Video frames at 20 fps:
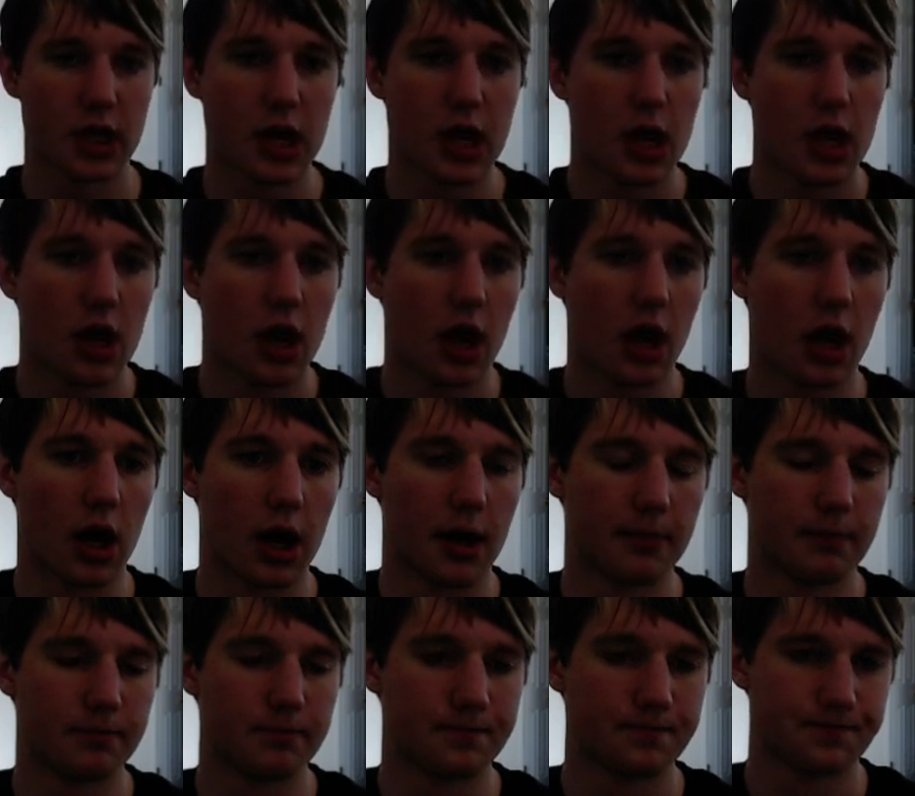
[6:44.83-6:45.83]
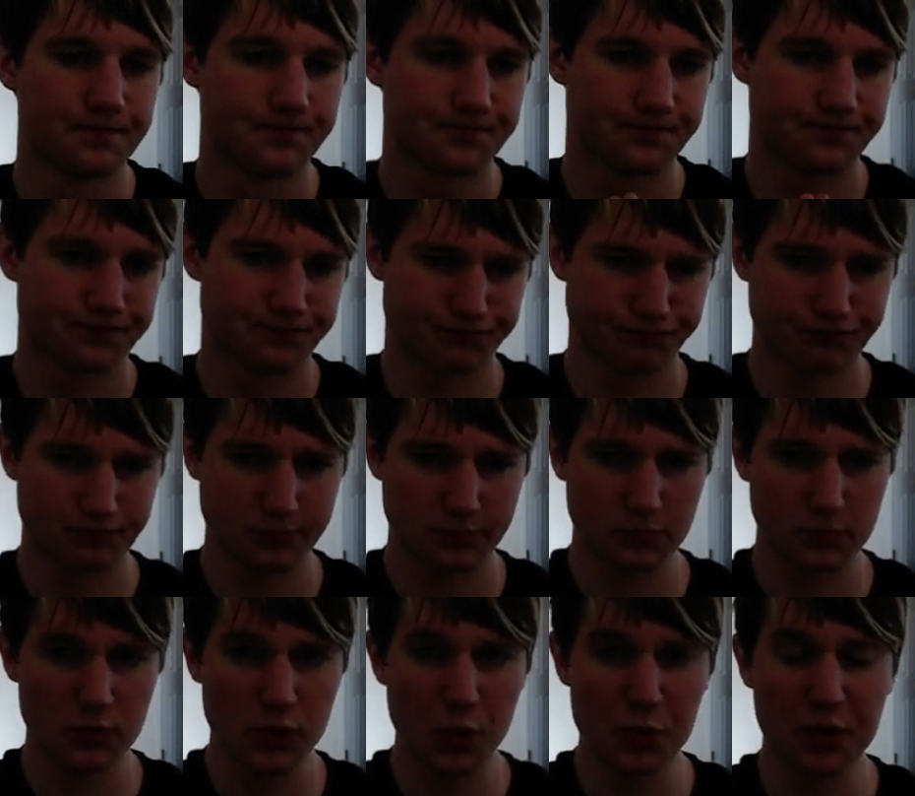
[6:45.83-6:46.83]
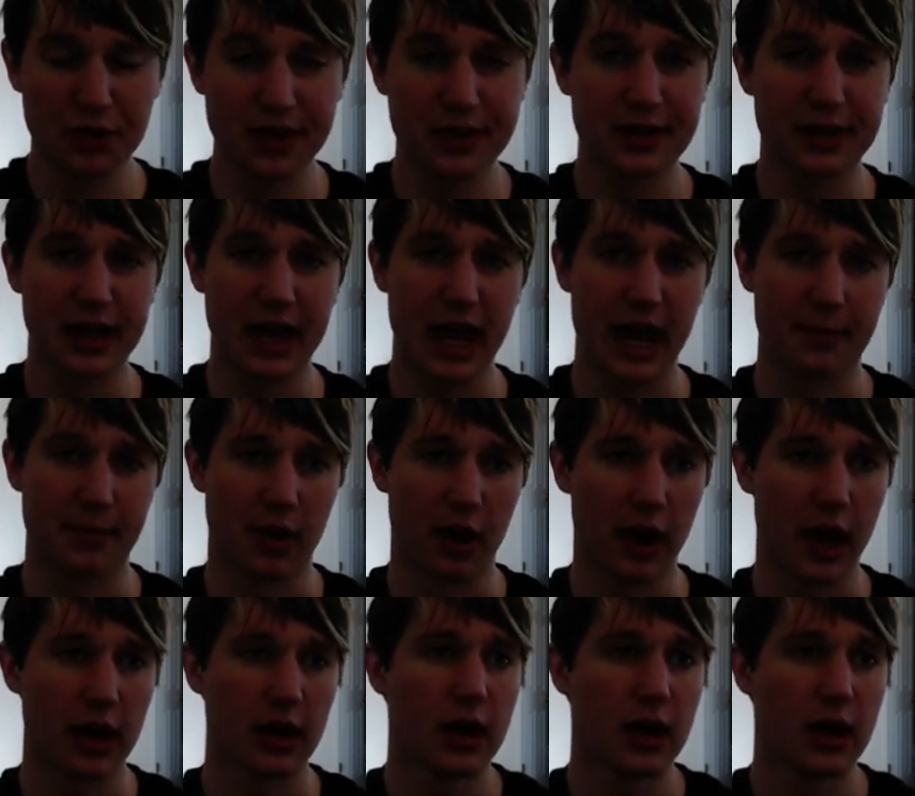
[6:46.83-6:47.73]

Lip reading: within the game, all right?